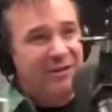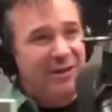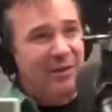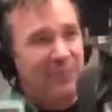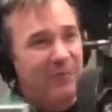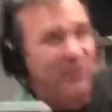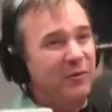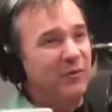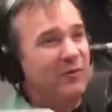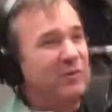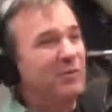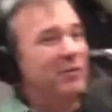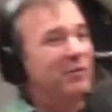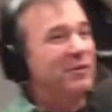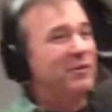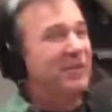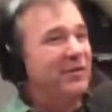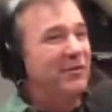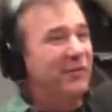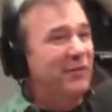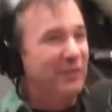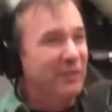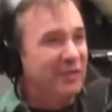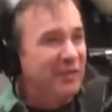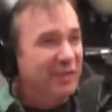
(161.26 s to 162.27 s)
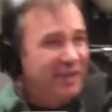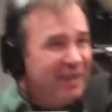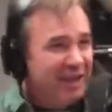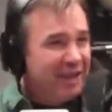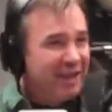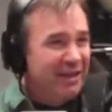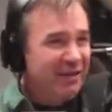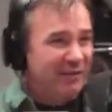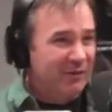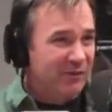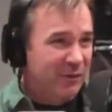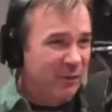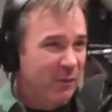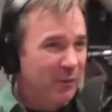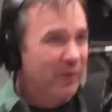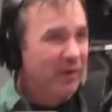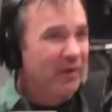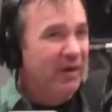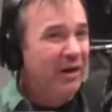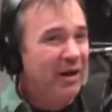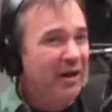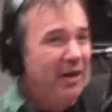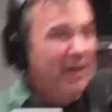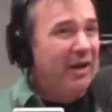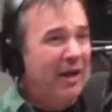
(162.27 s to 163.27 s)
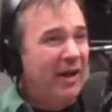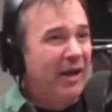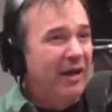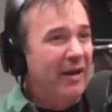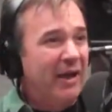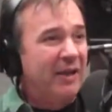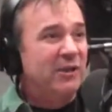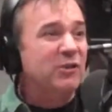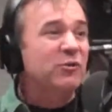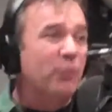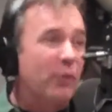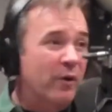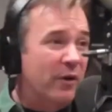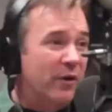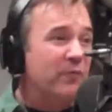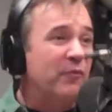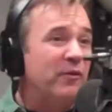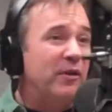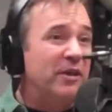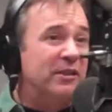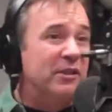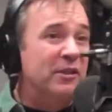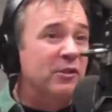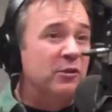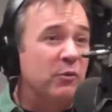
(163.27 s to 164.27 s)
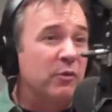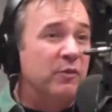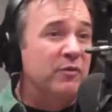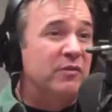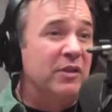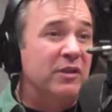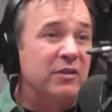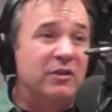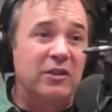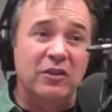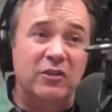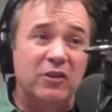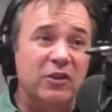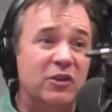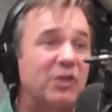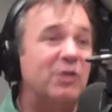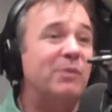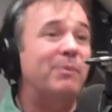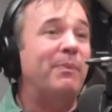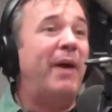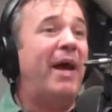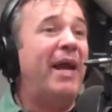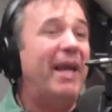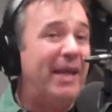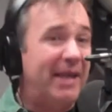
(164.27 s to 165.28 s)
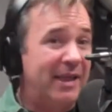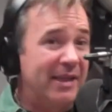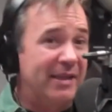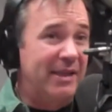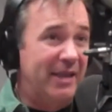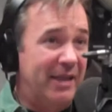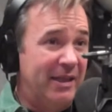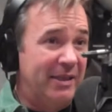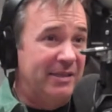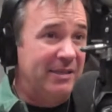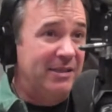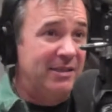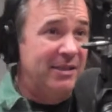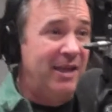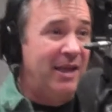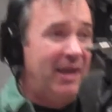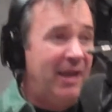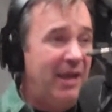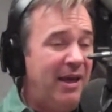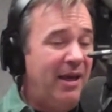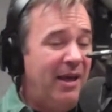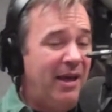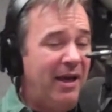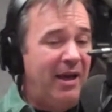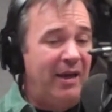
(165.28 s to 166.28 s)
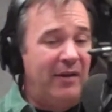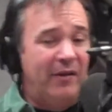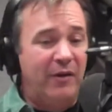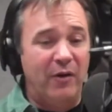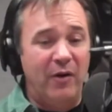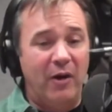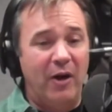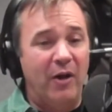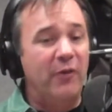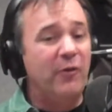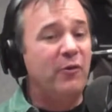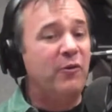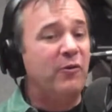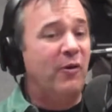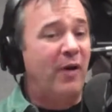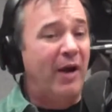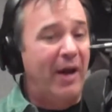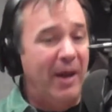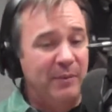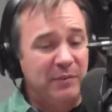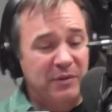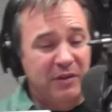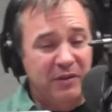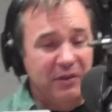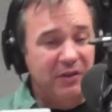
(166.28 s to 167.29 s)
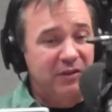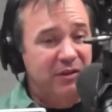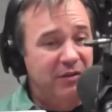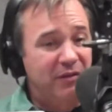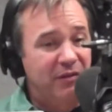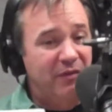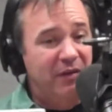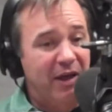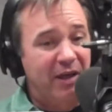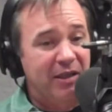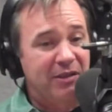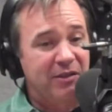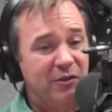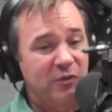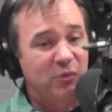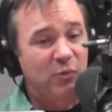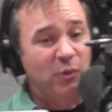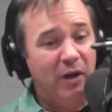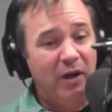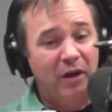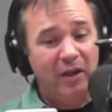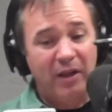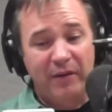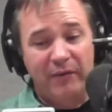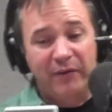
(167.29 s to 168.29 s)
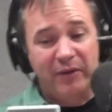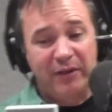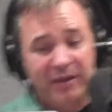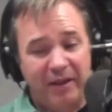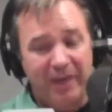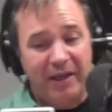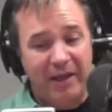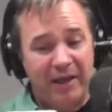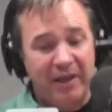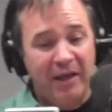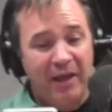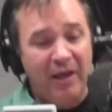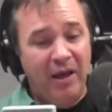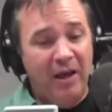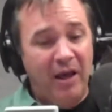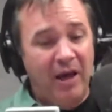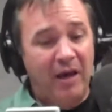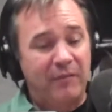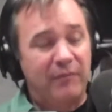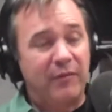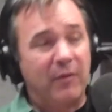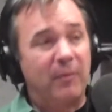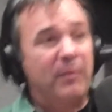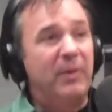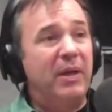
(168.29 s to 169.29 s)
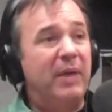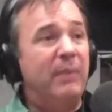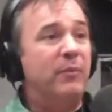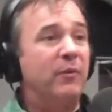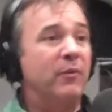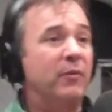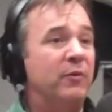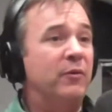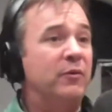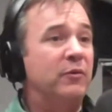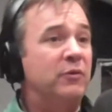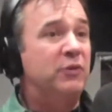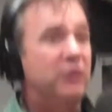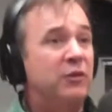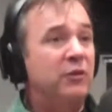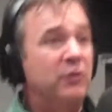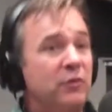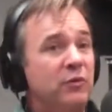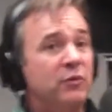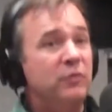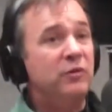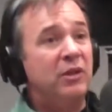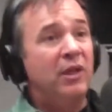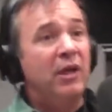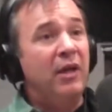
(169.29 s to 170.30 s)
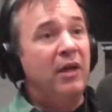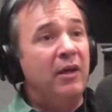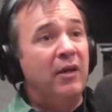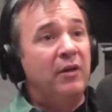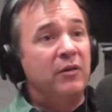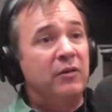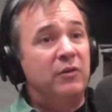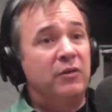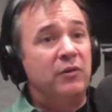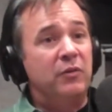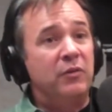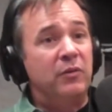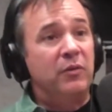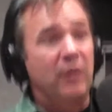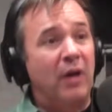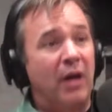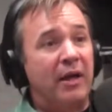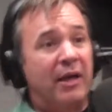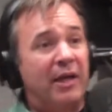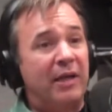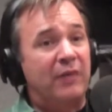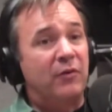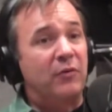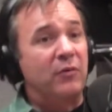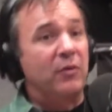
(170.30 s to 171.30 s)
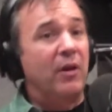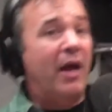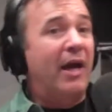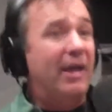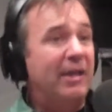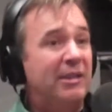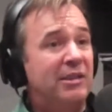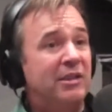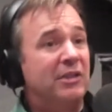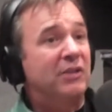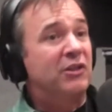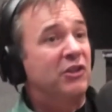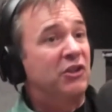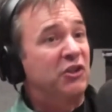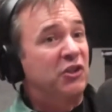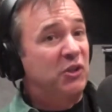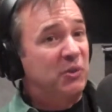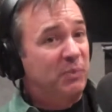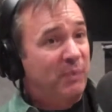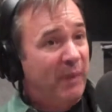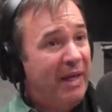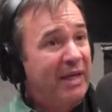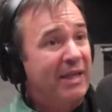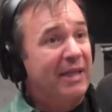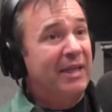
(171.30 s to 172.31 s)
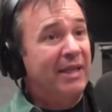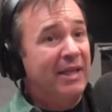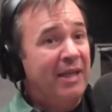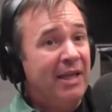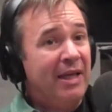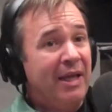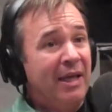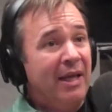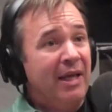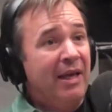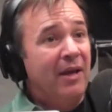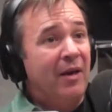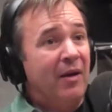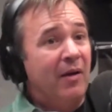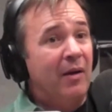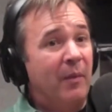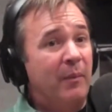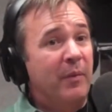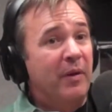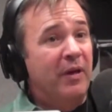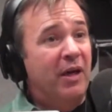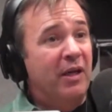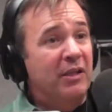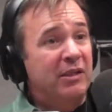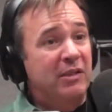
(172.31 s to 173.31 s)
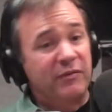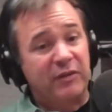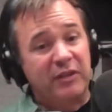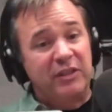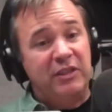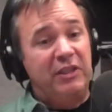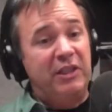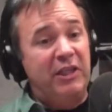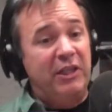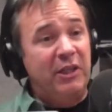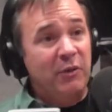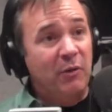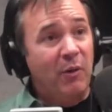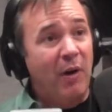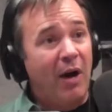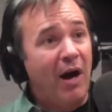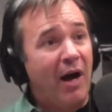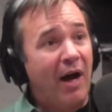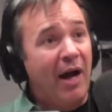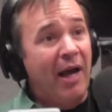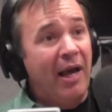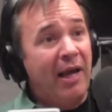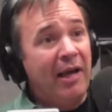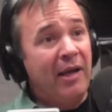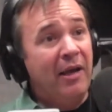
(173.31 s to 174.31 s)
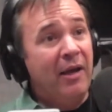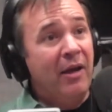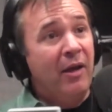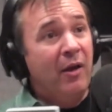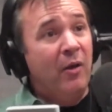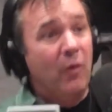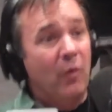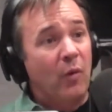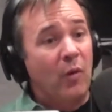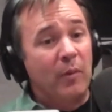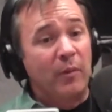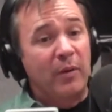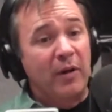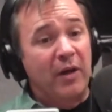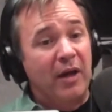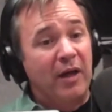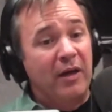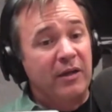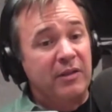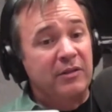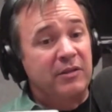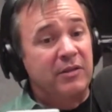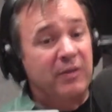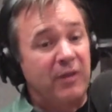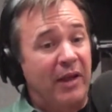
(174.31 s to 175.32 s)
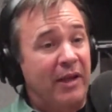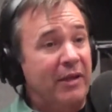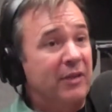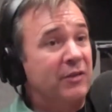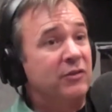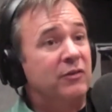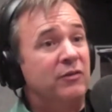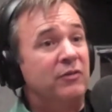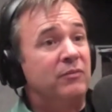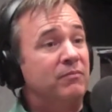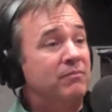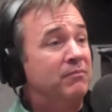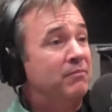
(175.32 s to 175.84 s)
something they're supposed to give you a ticket for. And that's one of the reasons we've seen such a spike in this. And there are other crimes that this affects as well. Everything from people who choose to get their license suspended because of a DUI, or because they just